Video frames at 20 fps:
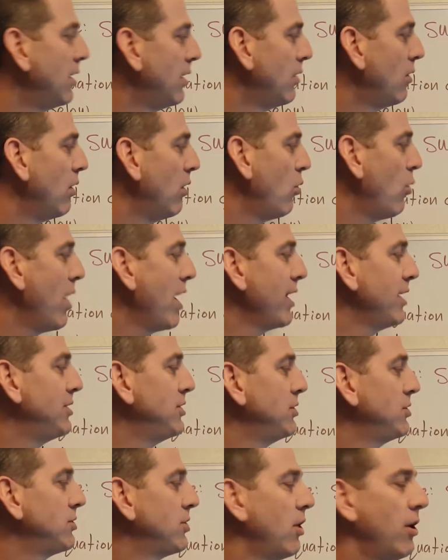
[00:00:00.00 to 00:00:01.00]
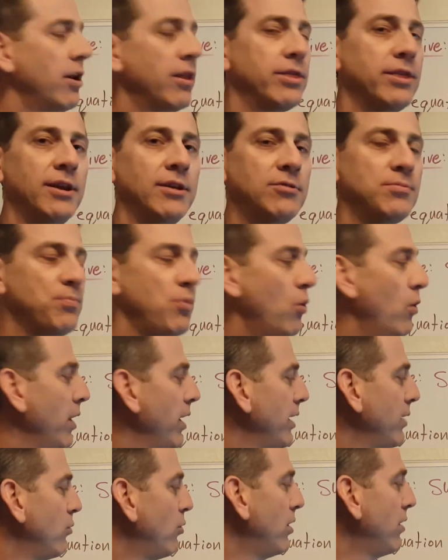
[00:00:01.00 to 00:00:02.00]
Well, why did you start at this
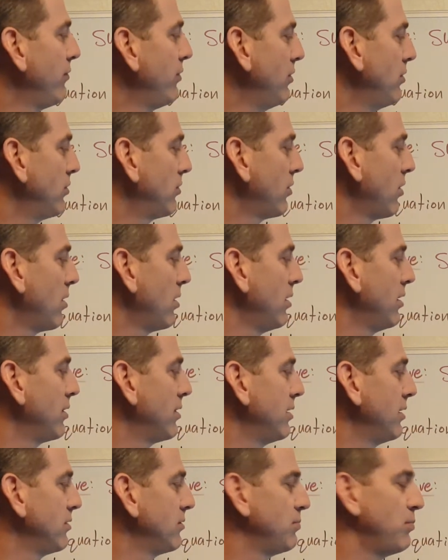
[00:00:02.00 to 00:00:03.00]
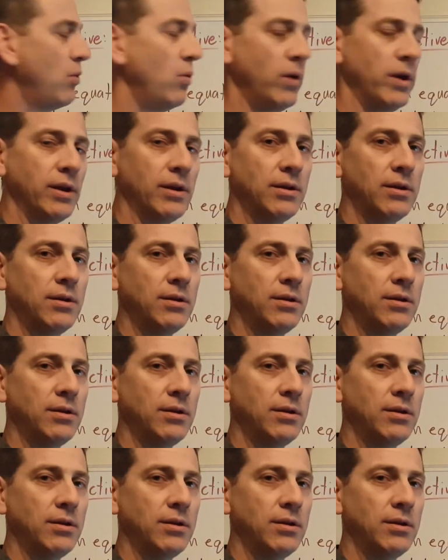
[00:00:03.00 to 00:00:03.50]
point? What if you started at this point?